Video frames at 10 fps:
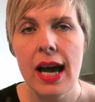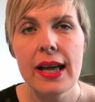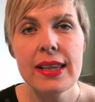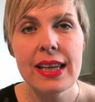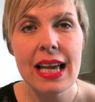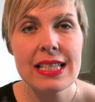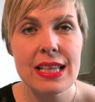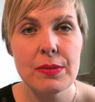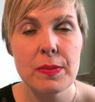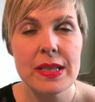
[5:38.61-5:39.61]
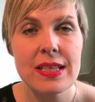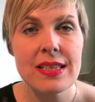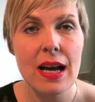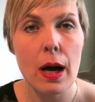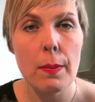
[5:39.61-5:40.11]
And the last thing would be to
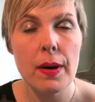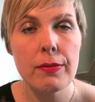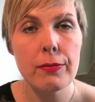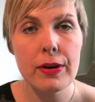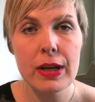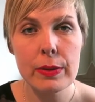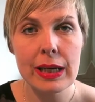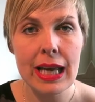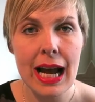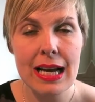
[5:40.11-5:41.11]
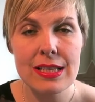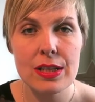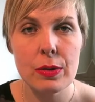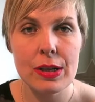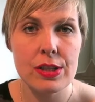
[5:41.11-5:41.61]
set up a frequently
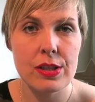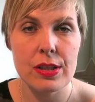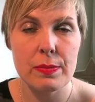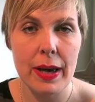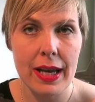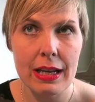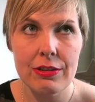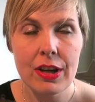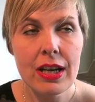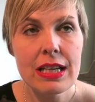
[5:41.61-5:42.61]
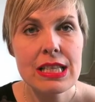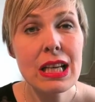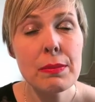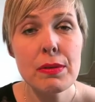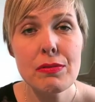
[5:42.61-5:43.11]
asked questions page. So
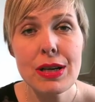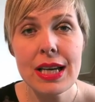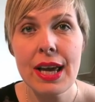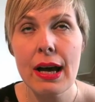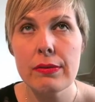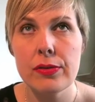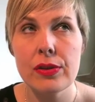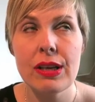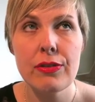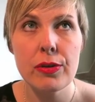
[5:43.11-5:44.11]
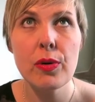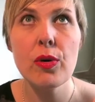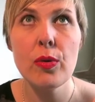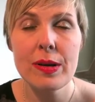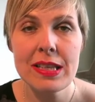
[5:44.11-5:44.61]
it can be really helpful if you
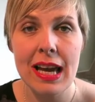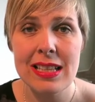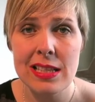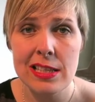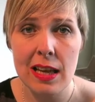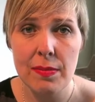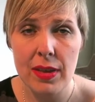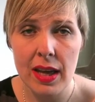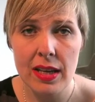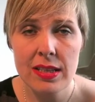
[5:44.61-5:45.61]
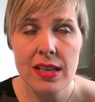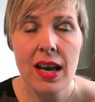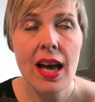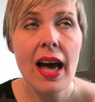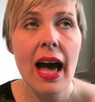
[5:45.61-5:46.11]
always get asked the same things,
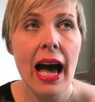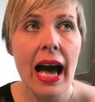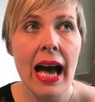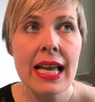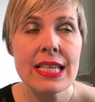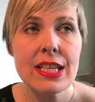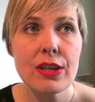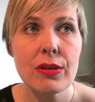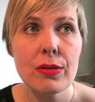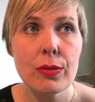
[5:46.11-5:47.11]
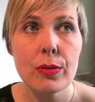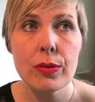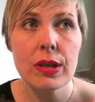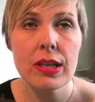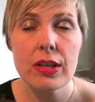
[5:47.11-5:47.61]
and you
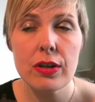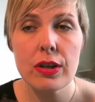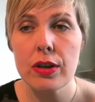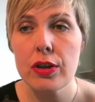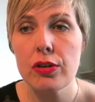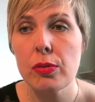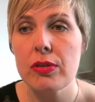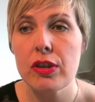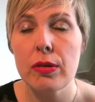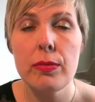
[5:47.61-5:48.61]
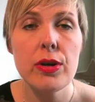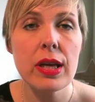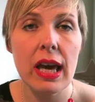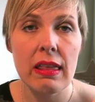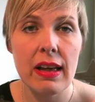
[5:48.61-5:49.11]
just want to
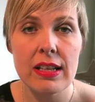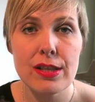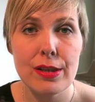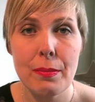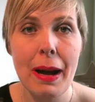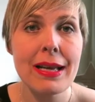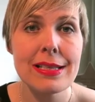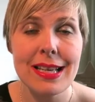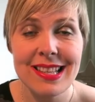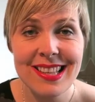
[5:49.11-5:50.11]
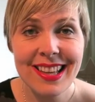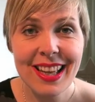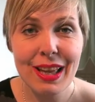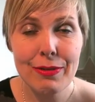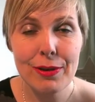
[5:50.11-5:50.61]
communicate that to the masses,
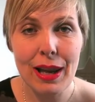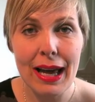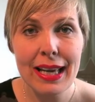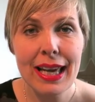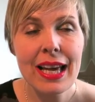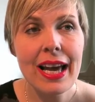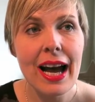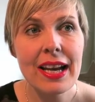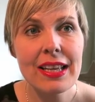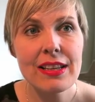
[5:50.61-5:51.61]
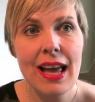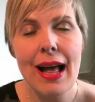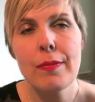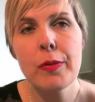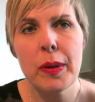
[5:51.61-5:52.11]
if you like, and it
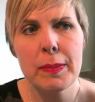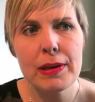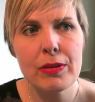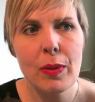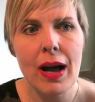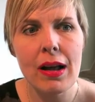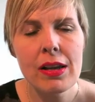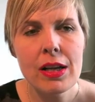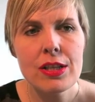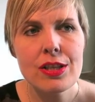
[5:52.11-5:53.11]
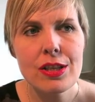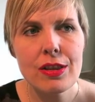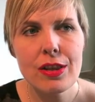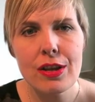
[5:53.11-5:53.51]
helps people as well to